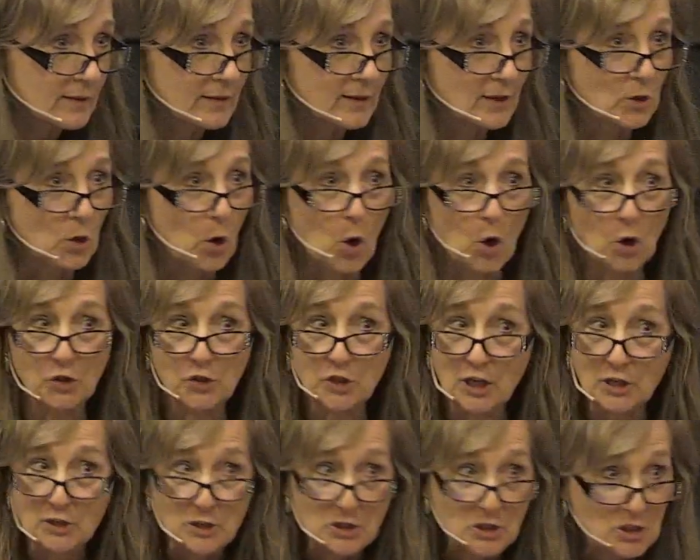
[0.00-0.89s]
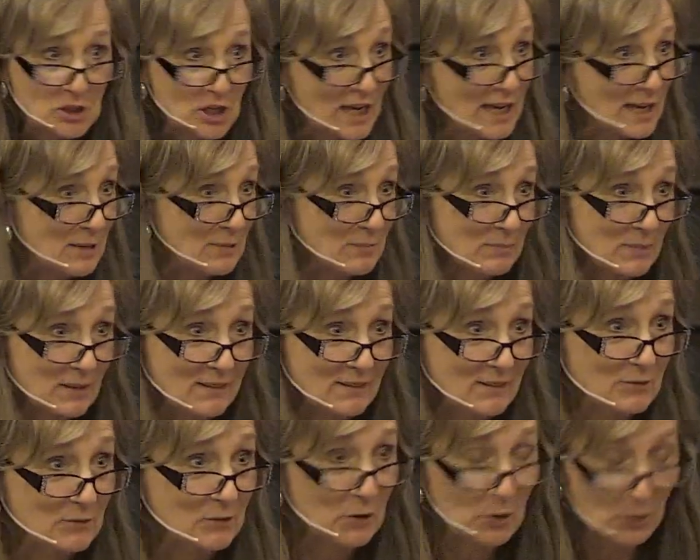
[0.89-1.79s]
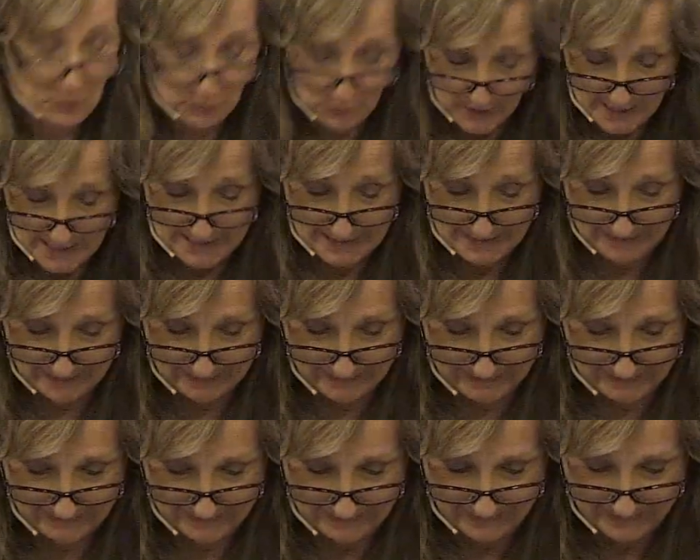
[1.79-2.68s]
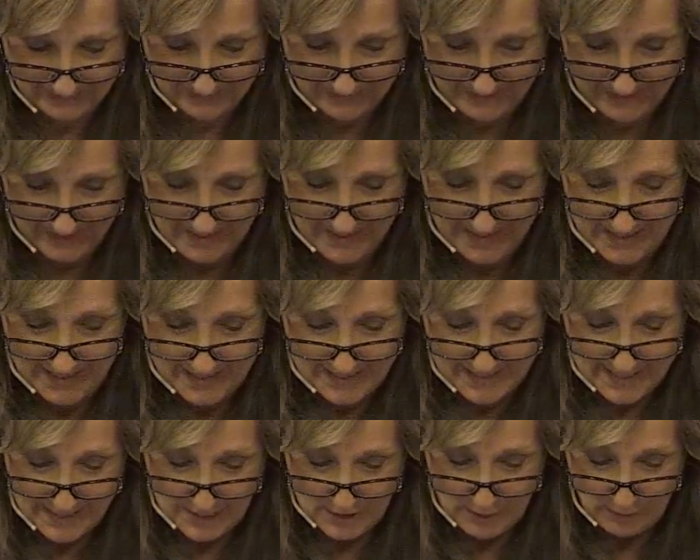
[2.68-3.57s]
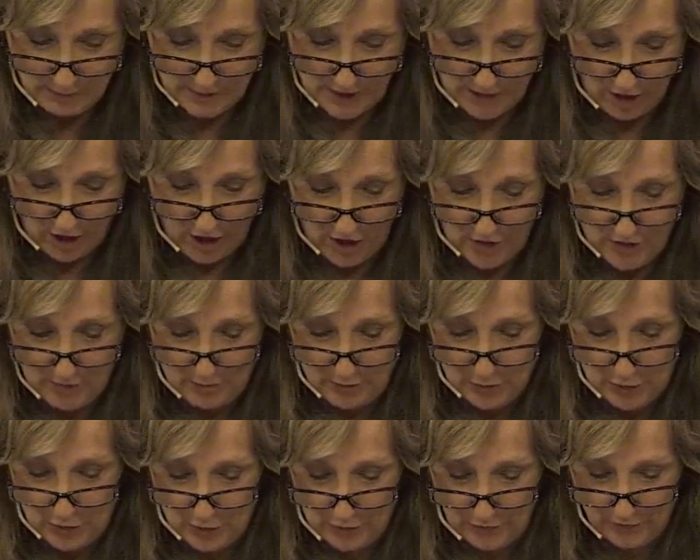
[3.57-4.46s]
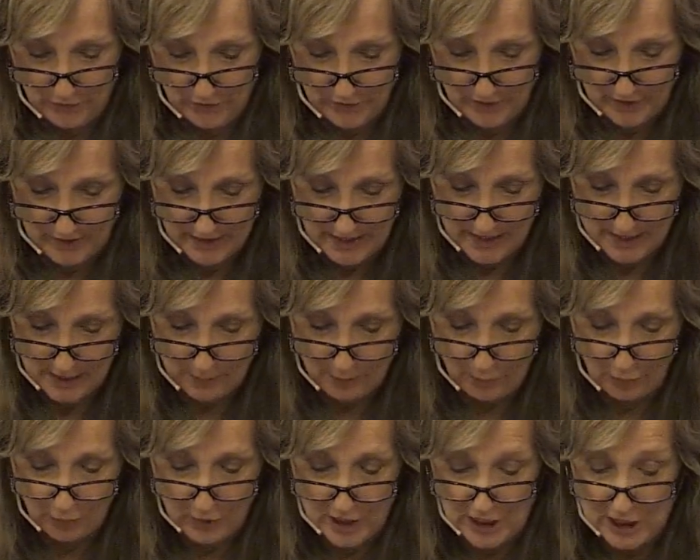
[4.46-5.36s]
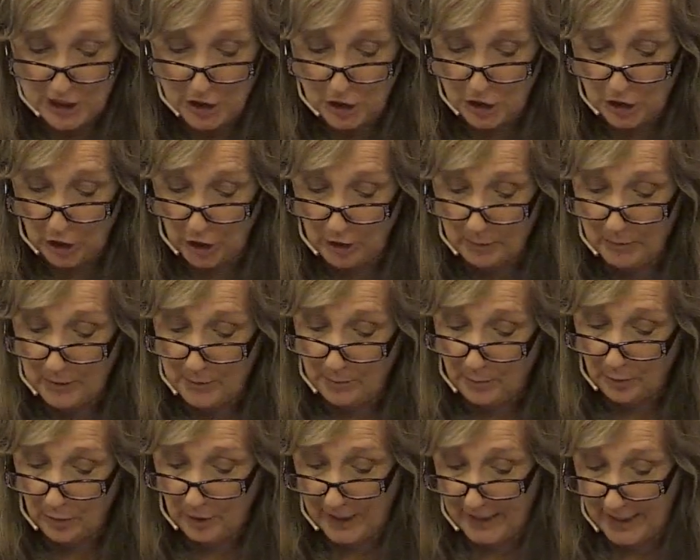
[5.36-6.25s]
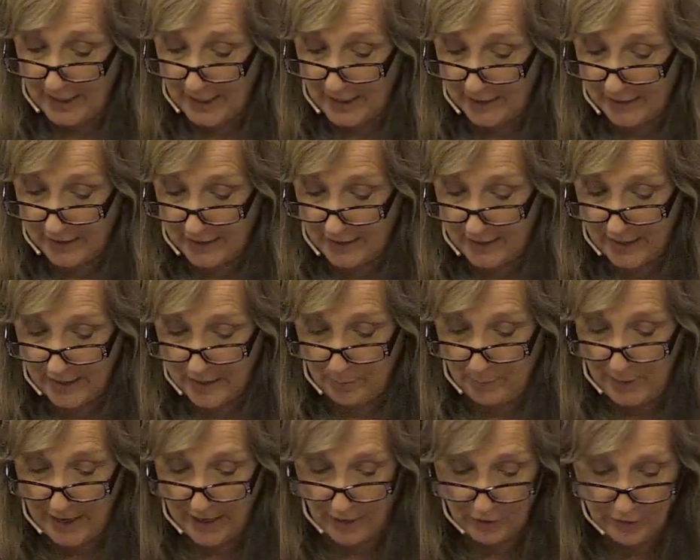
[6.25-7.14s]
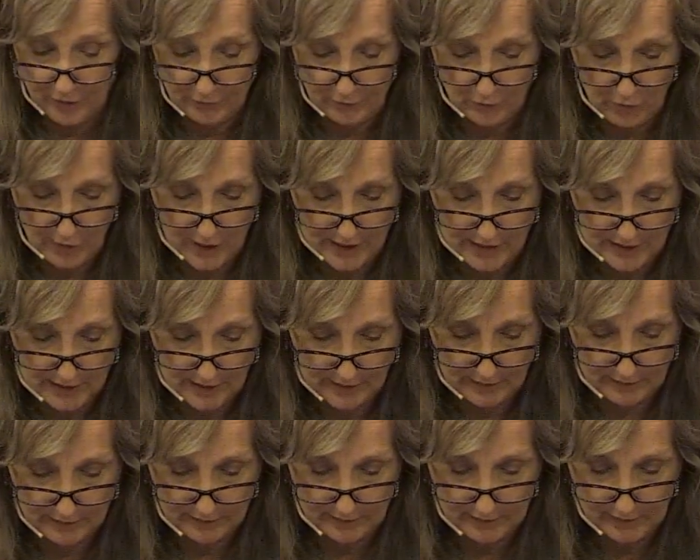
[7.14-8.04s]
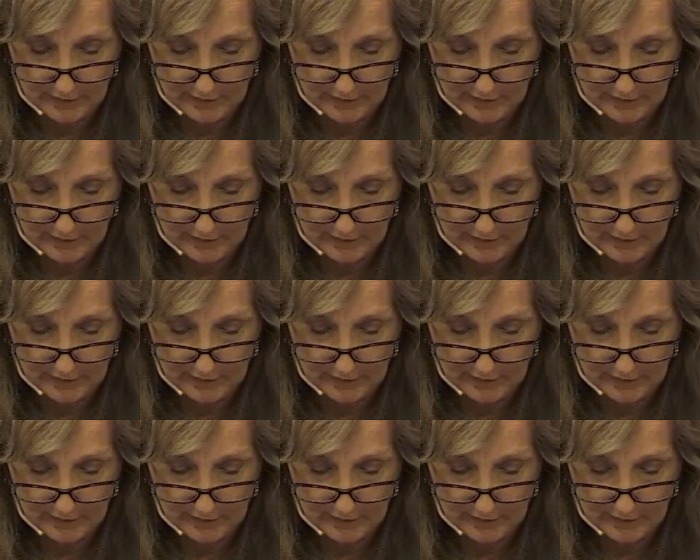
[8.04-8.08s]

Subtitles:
He called us sheep for a reason. Need to be on the move, need a predetermined plan and a pattern of grazing.